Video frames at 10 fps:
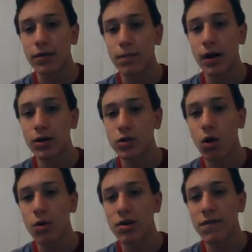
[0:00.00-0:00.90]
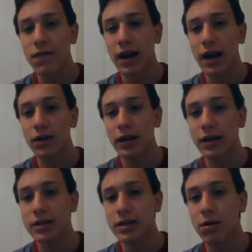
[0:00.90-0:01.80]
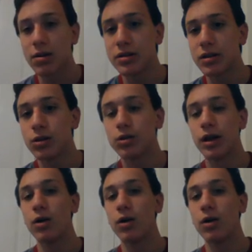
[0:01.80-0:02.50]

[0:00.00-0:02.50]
The models always fan out like this. It always